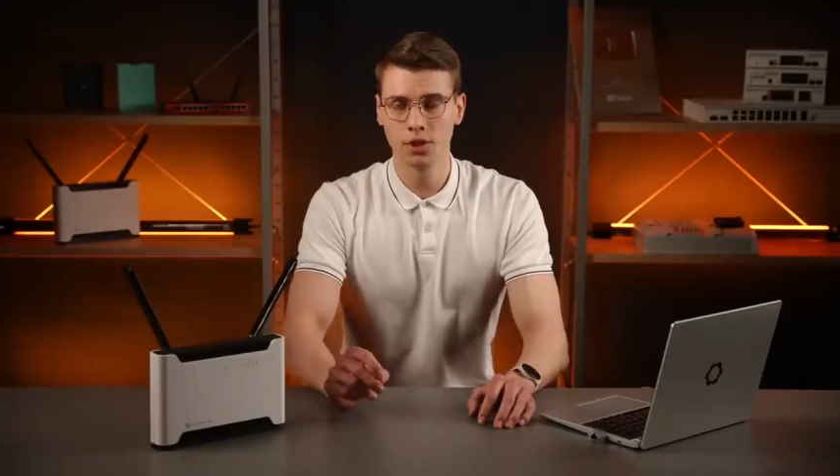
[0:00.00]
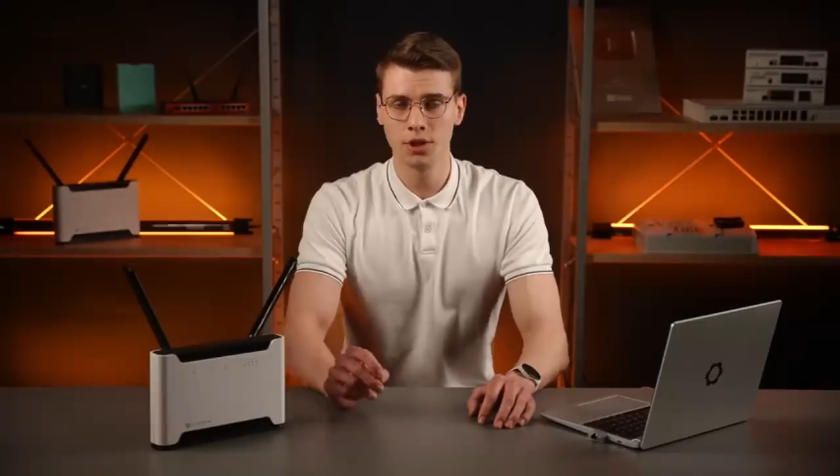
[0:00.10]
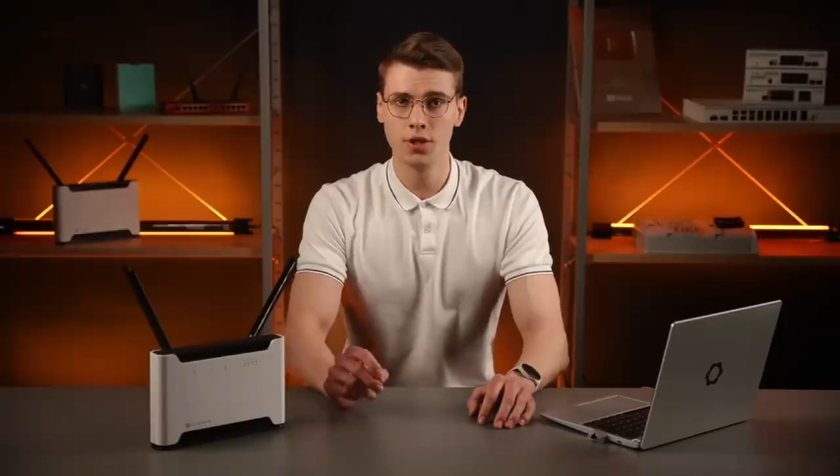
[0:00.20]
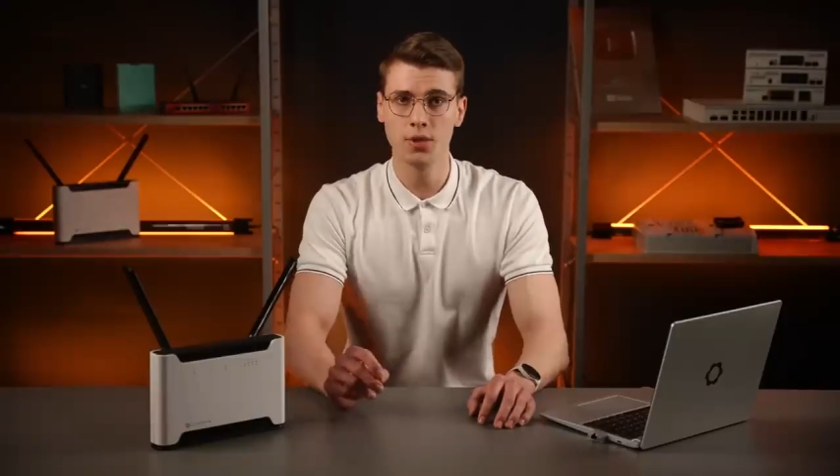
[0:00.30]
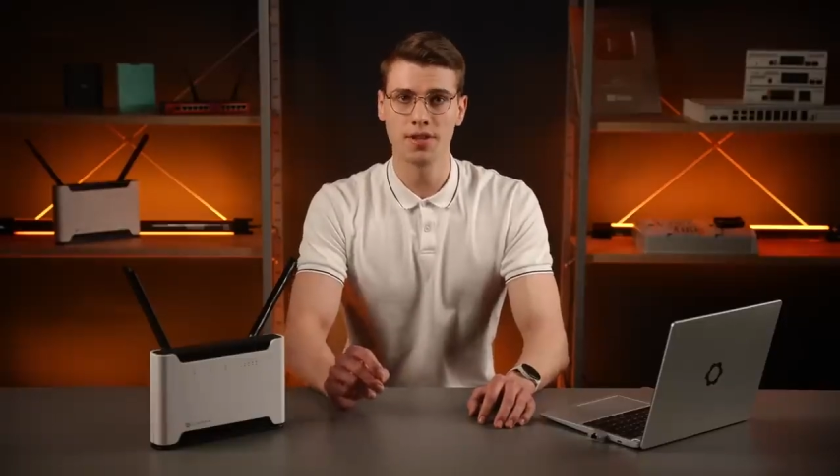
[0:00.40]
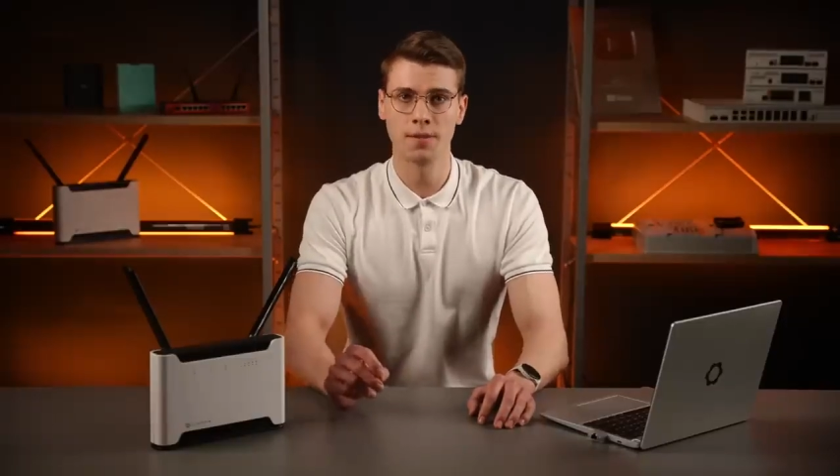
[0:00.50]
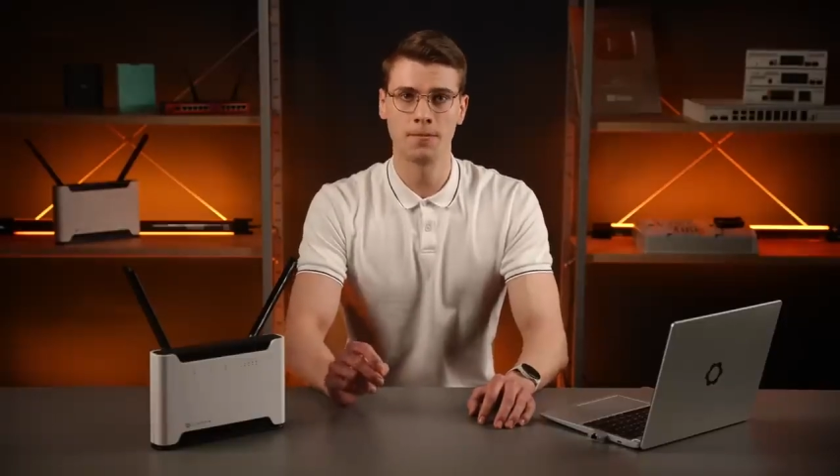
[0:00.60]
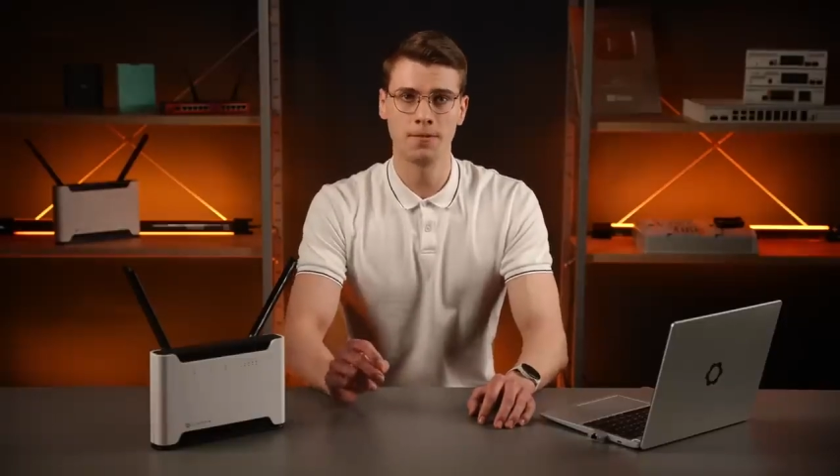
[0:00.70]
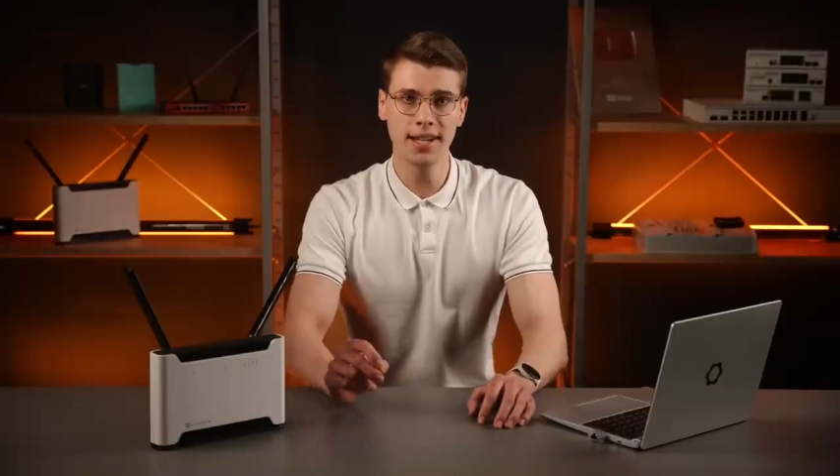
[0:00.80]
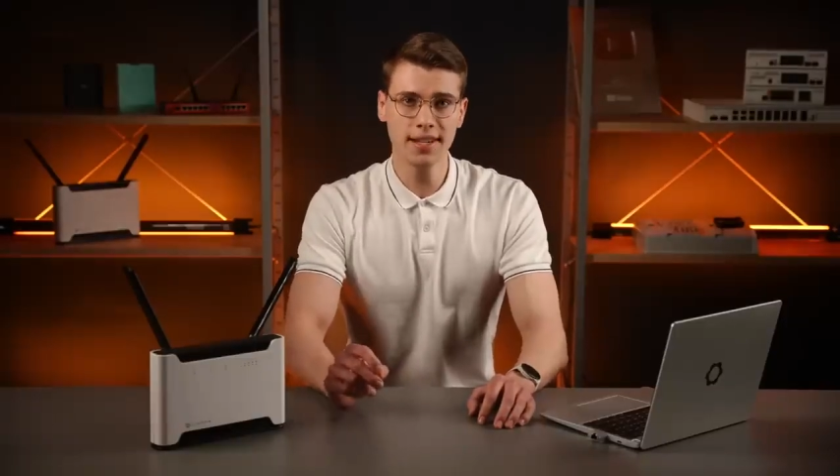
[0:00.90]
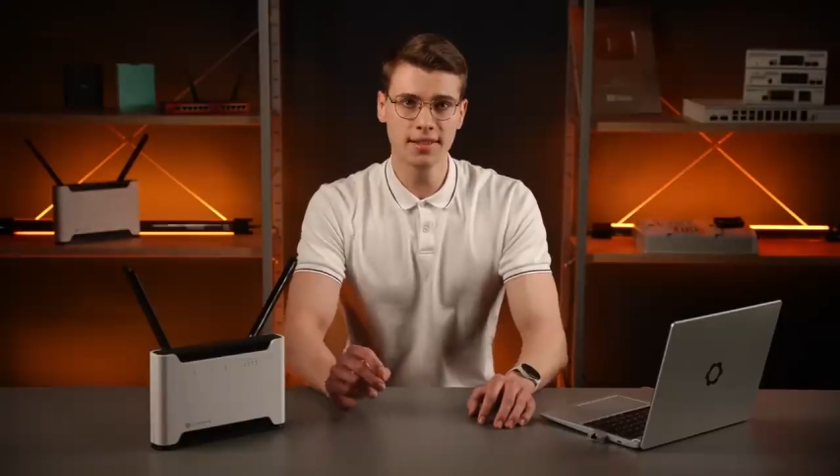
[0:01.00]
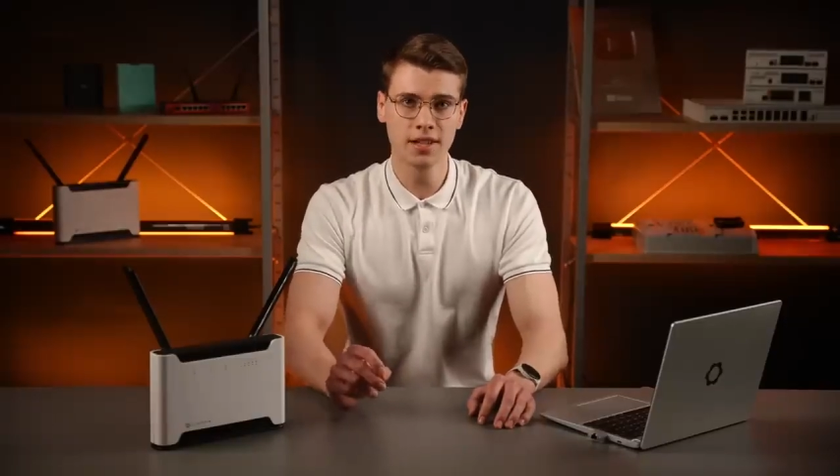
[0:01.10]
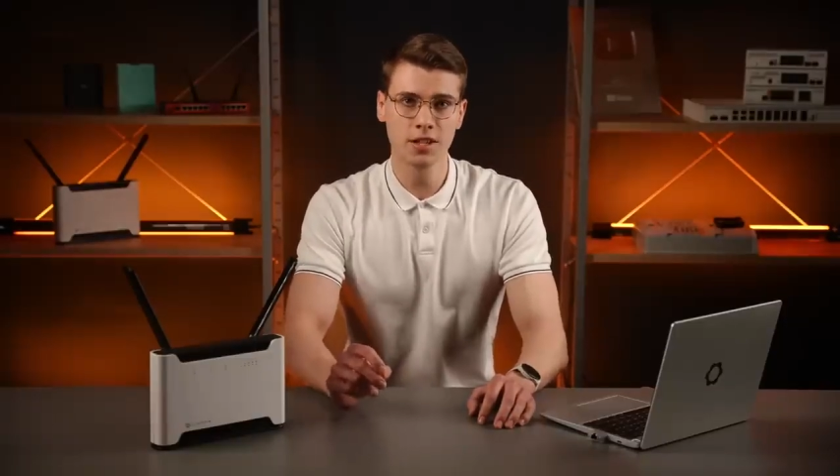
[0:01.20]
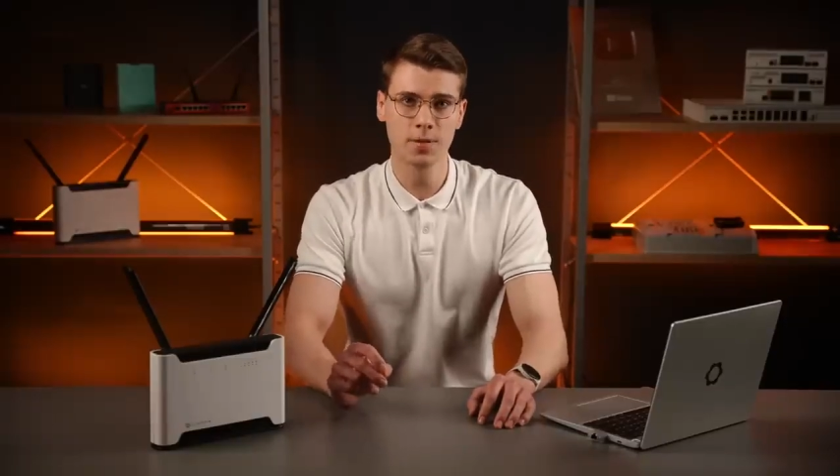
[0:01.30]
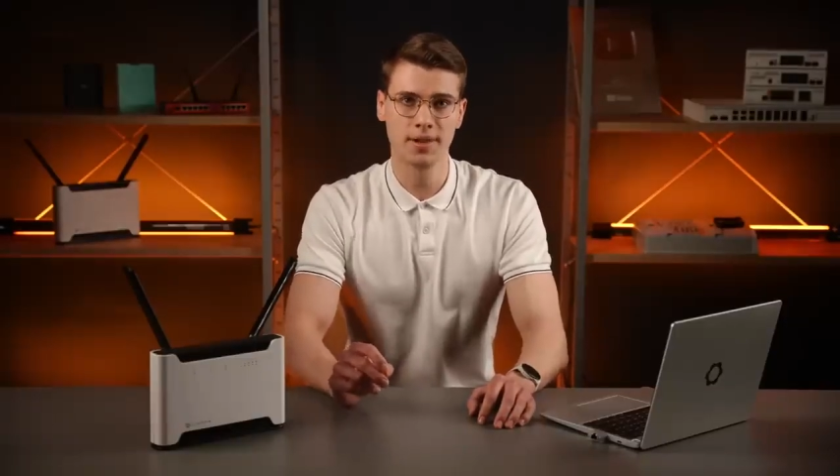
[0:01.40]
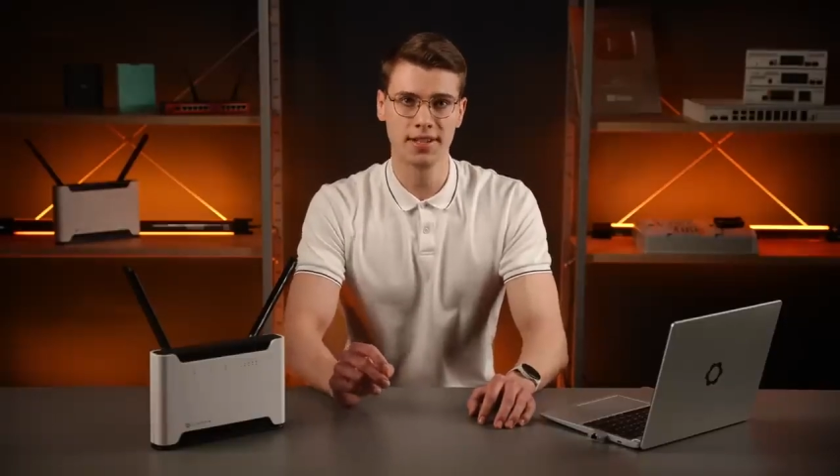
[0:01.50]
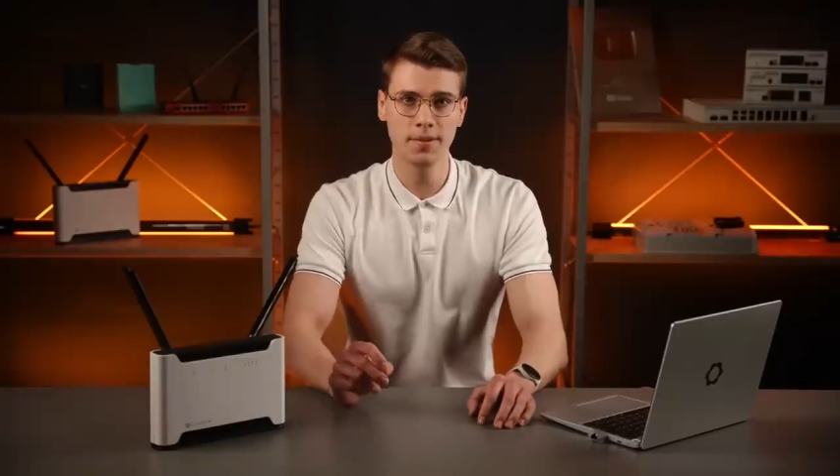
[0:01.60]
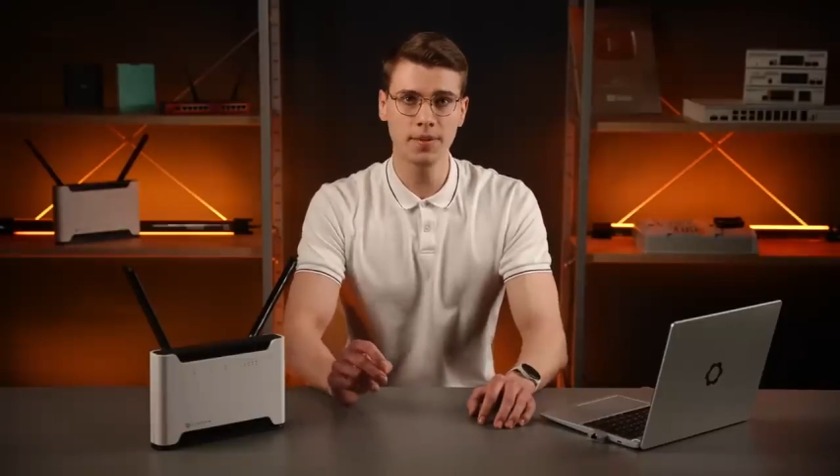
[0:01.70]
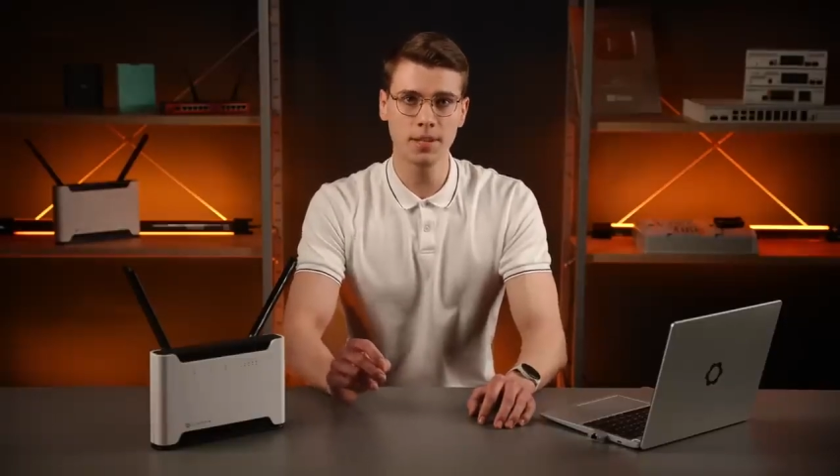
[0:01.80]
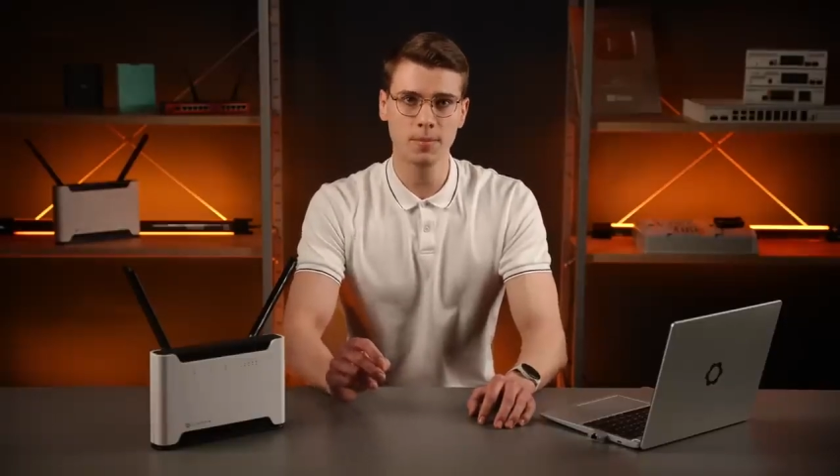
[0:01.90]
to use a fixed,
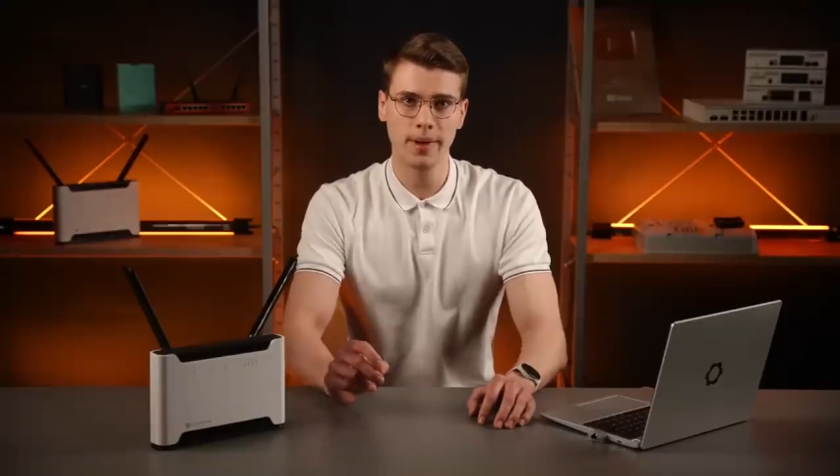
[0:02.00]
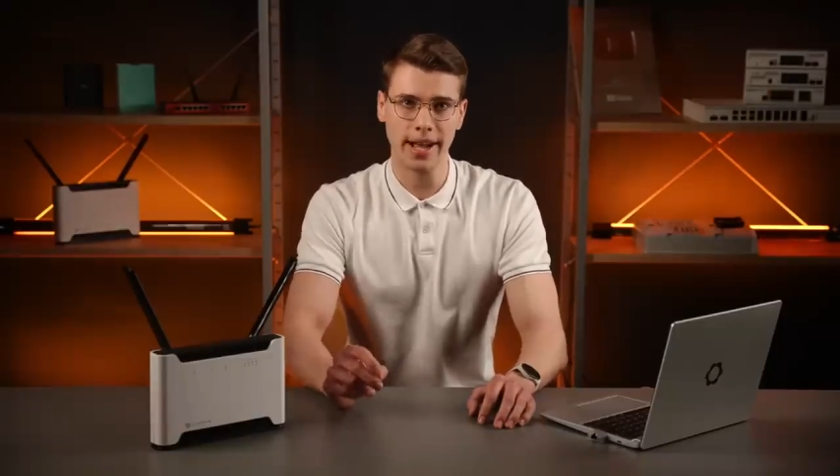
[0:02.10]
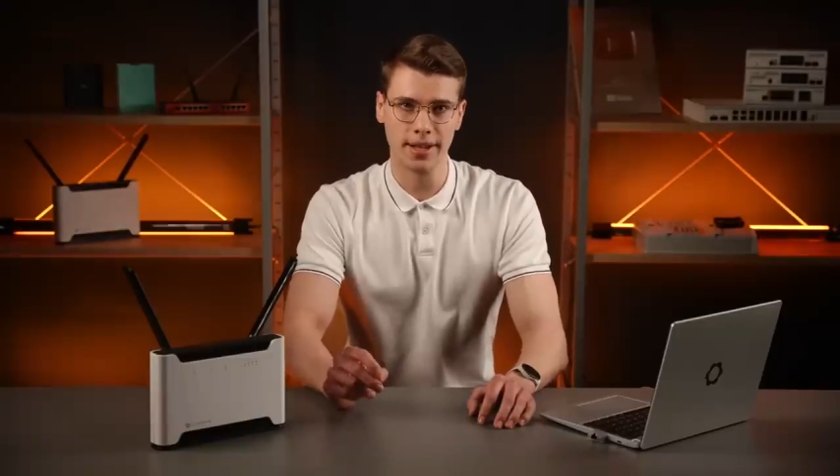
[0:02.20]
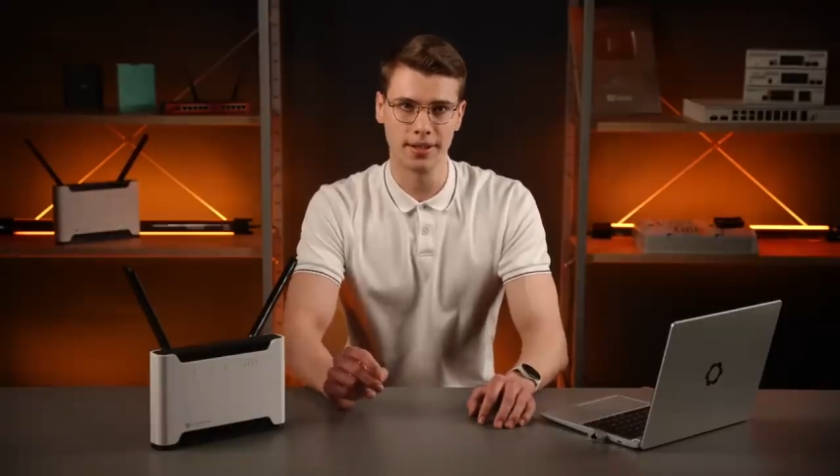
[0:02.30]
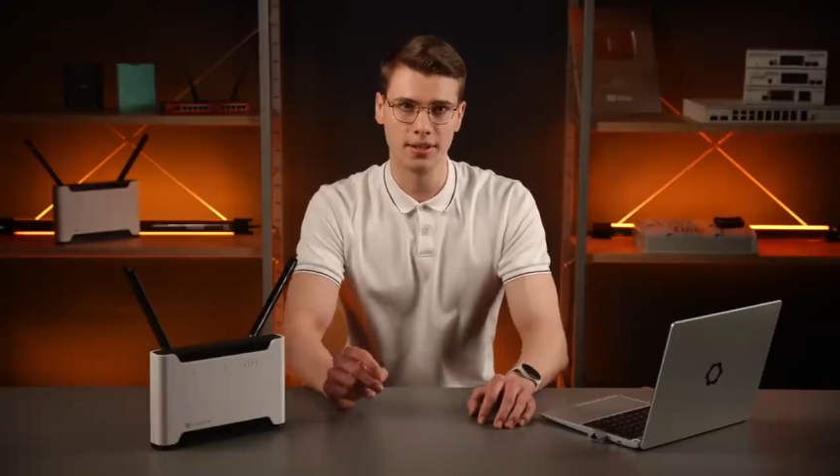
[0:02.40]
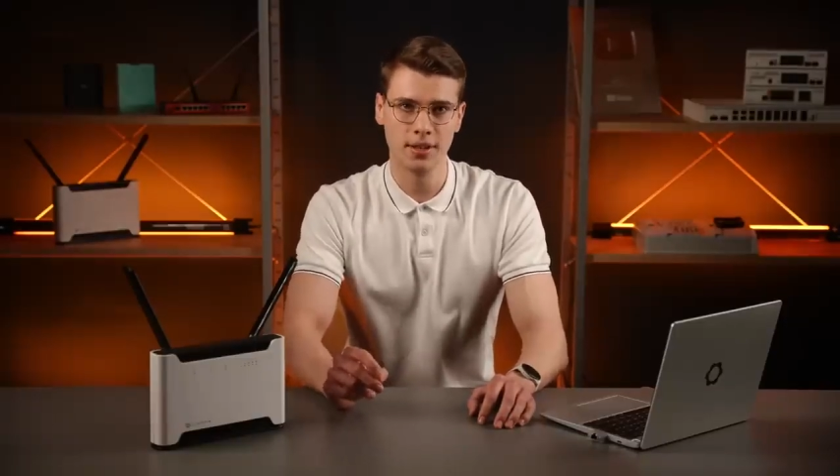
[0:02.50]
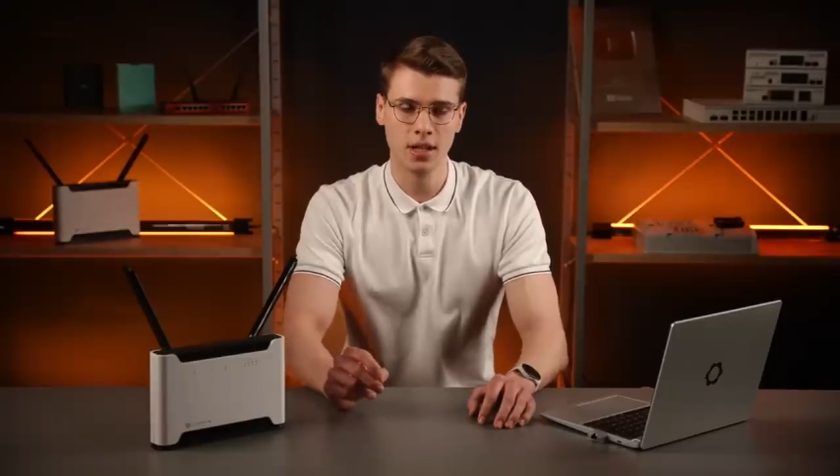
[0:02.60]
specific band,